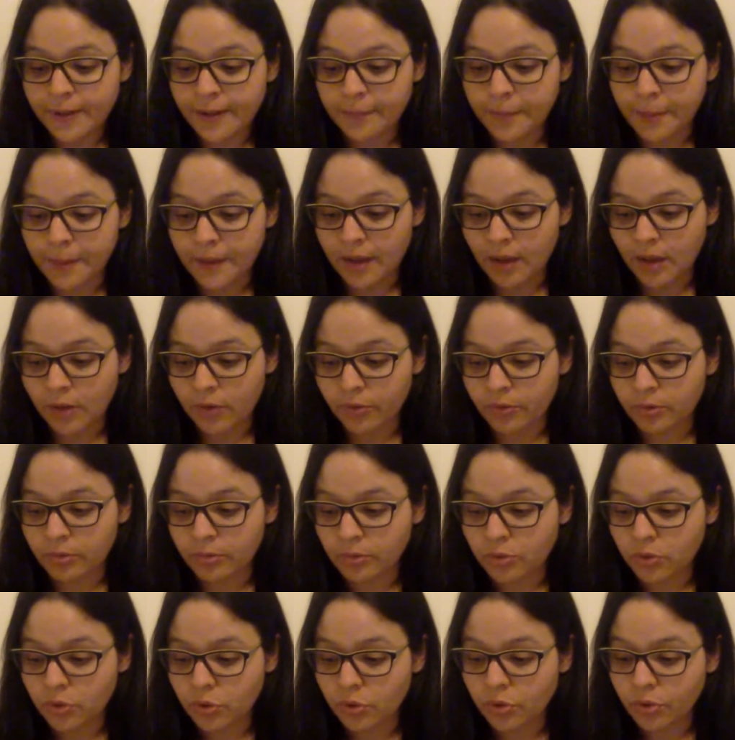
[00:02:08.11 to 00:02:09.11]
Now
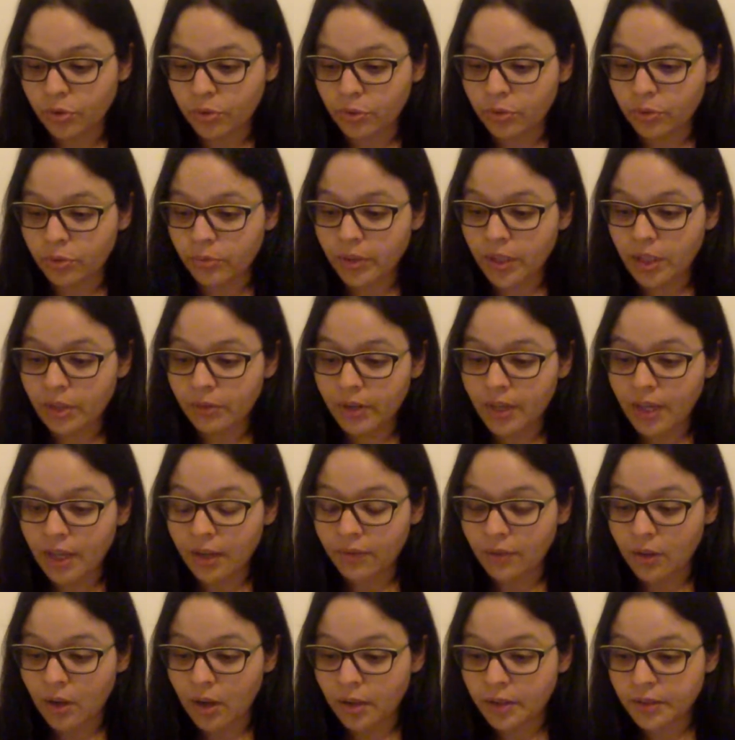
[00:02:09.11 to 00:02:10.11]
from 2 to 3, we have
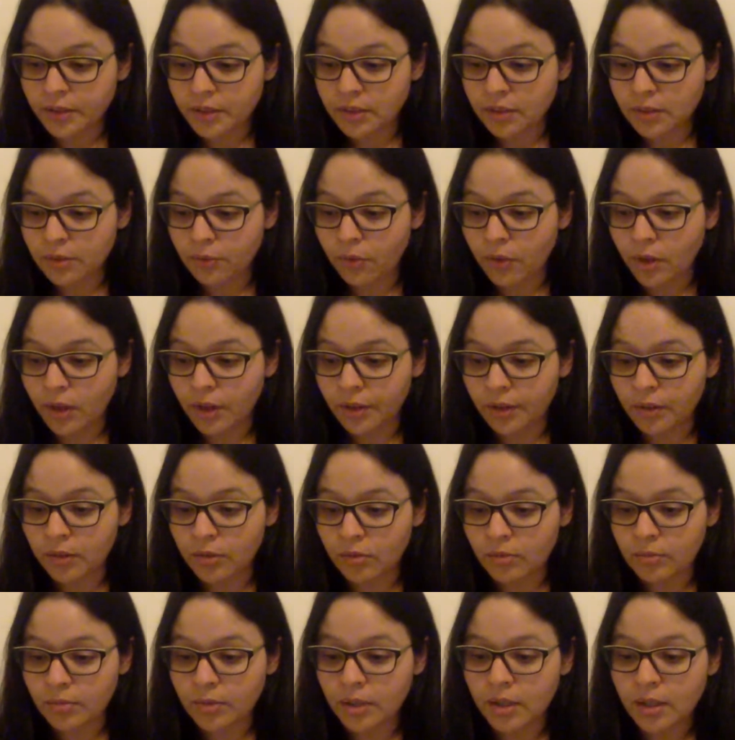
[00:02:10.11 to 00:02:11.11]
constant
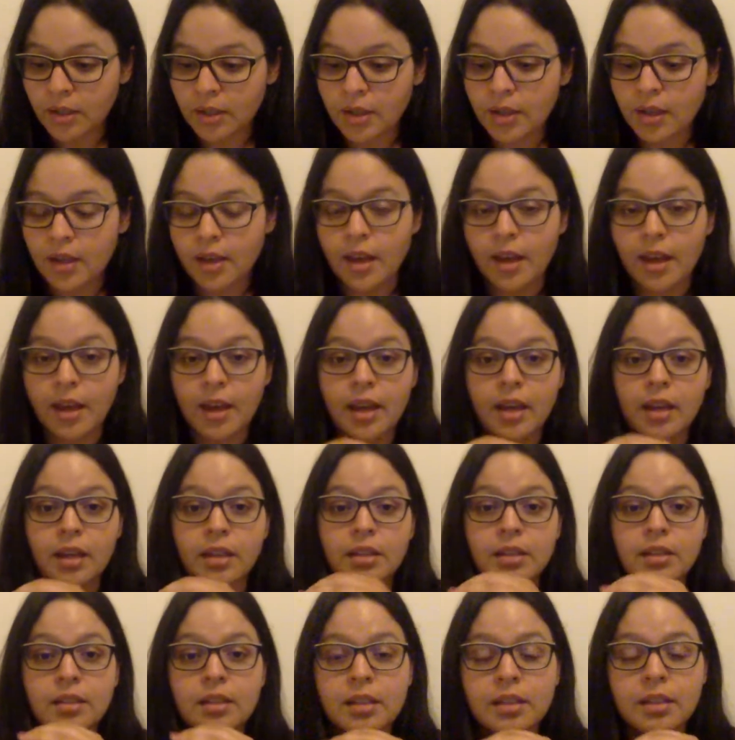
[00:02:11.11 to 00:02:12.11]
volume,
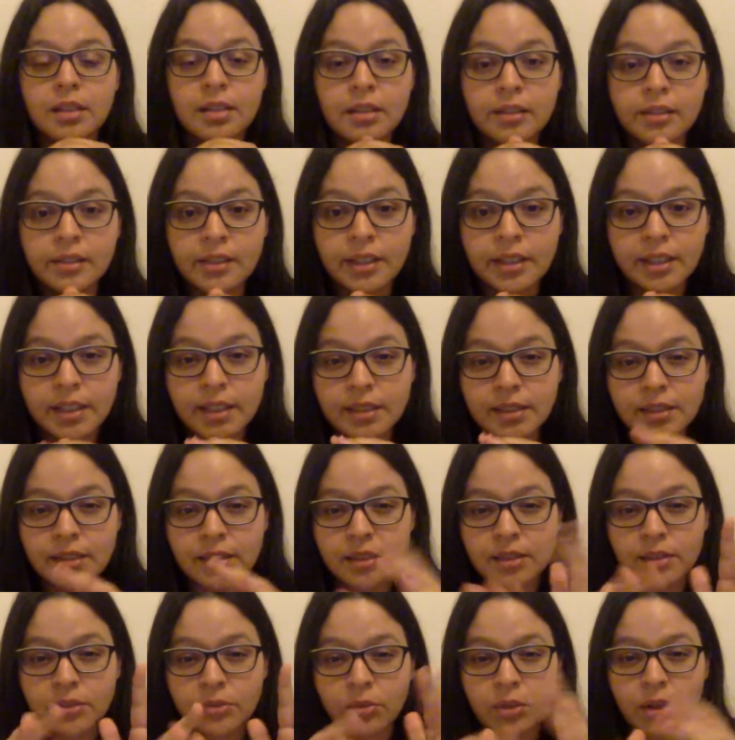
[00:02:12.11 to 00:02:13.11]
and
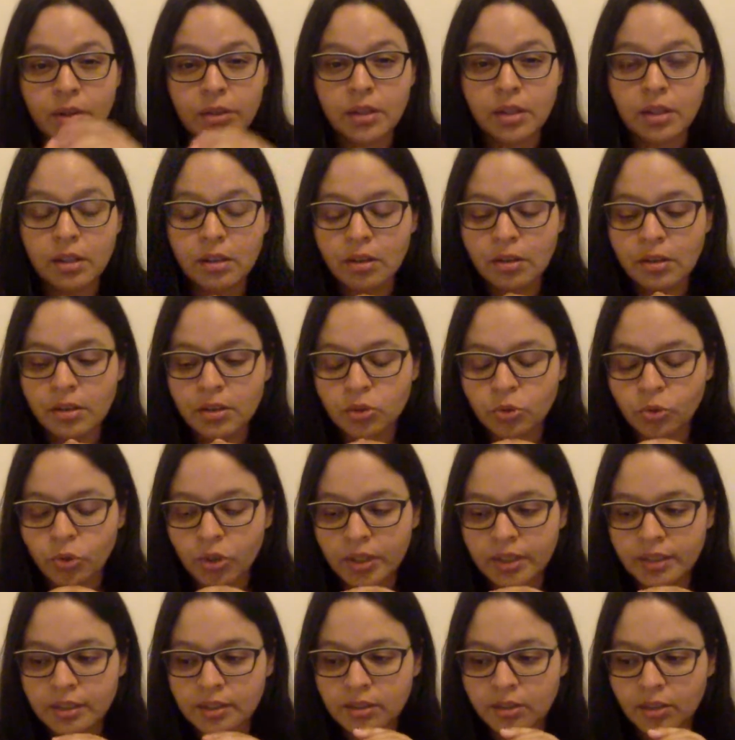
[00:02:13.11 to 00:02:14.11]
this around here is where I
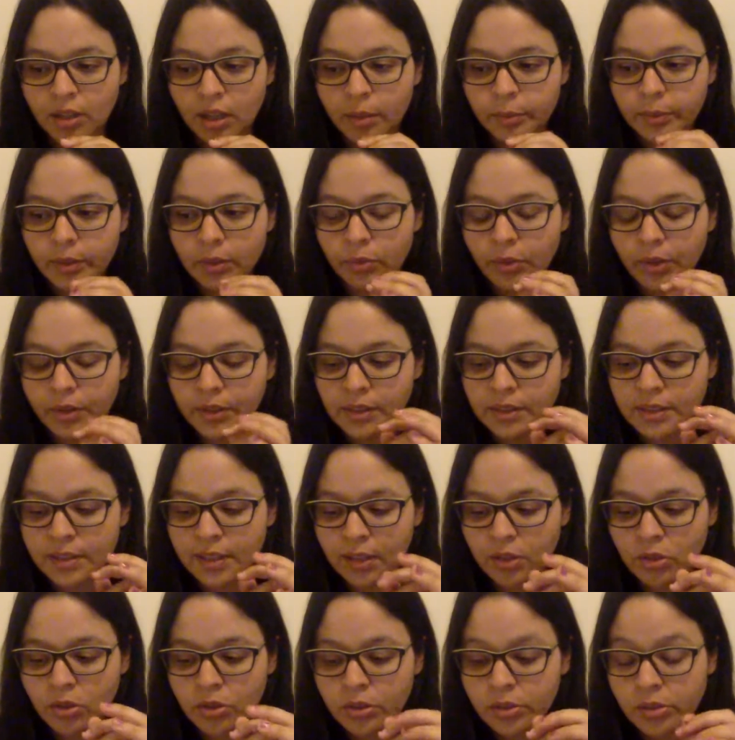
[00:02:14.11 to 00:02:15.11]
stopped in one of the
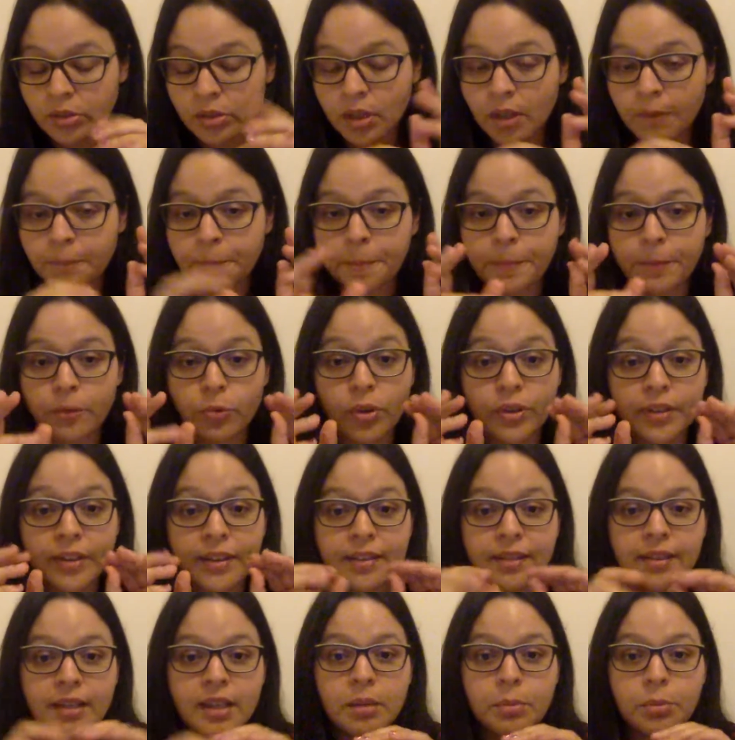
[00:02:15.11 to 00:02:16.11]
sections. So as I
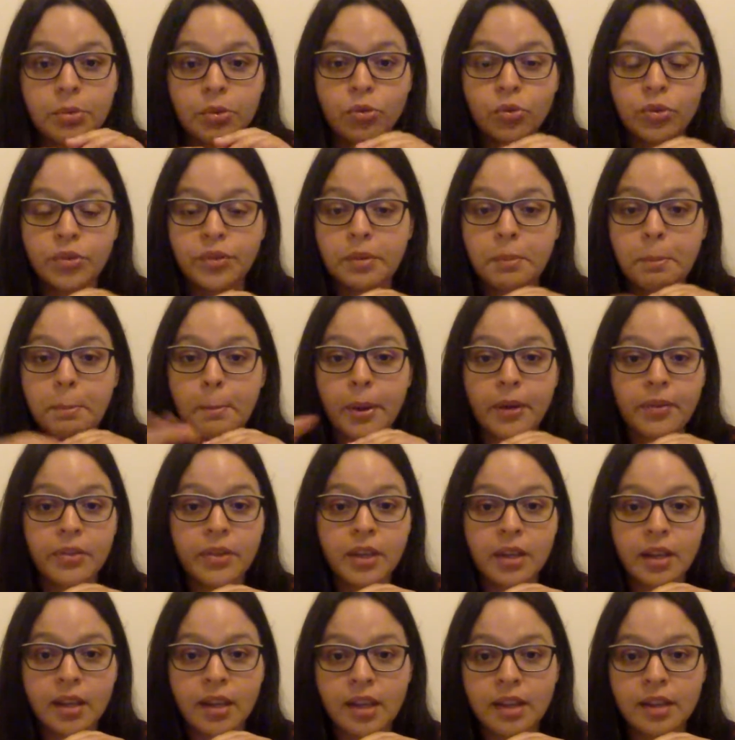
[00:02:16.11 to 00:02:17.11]
said, I'm gonna do this on
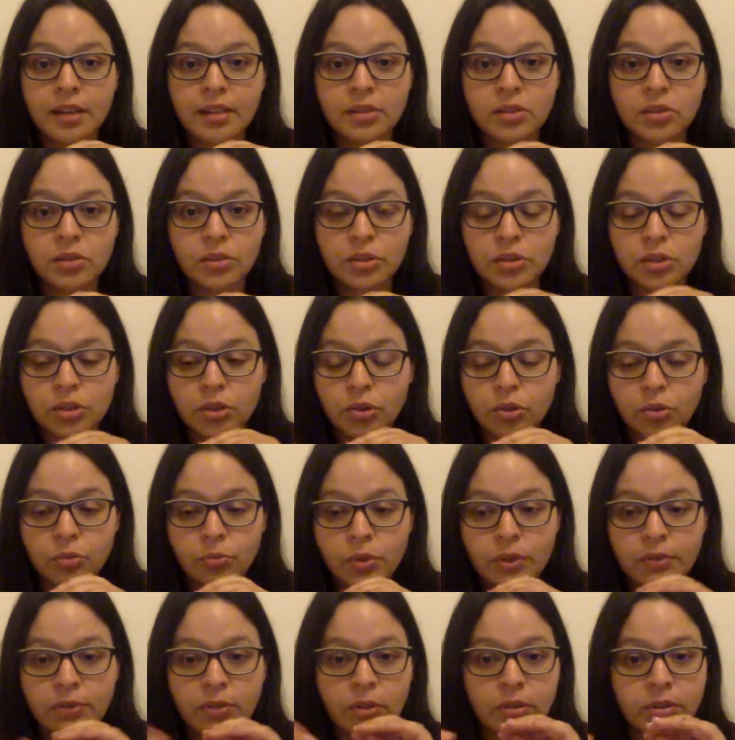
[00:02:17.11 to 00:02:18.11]
Monday again. So it's a good
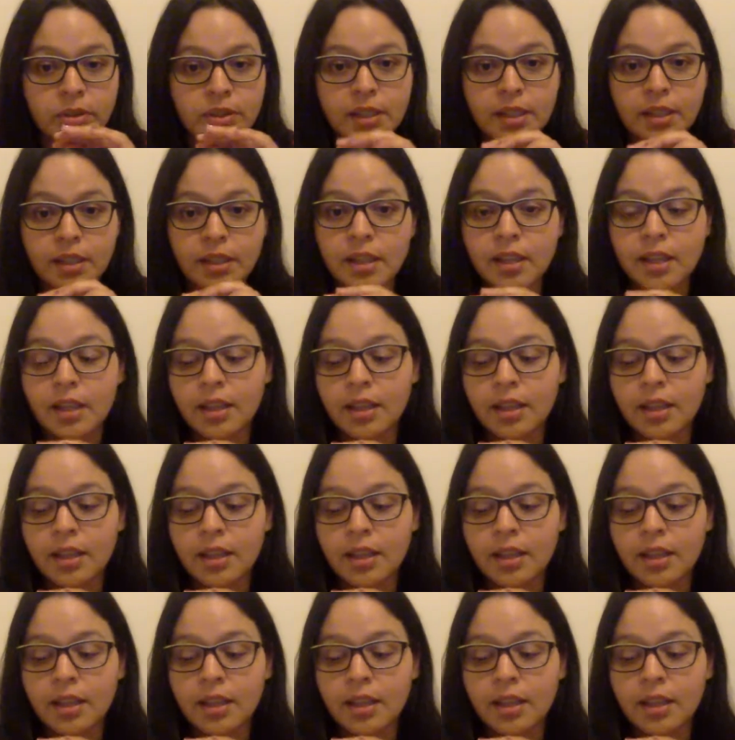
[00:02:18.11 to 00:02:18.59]
review. It's like,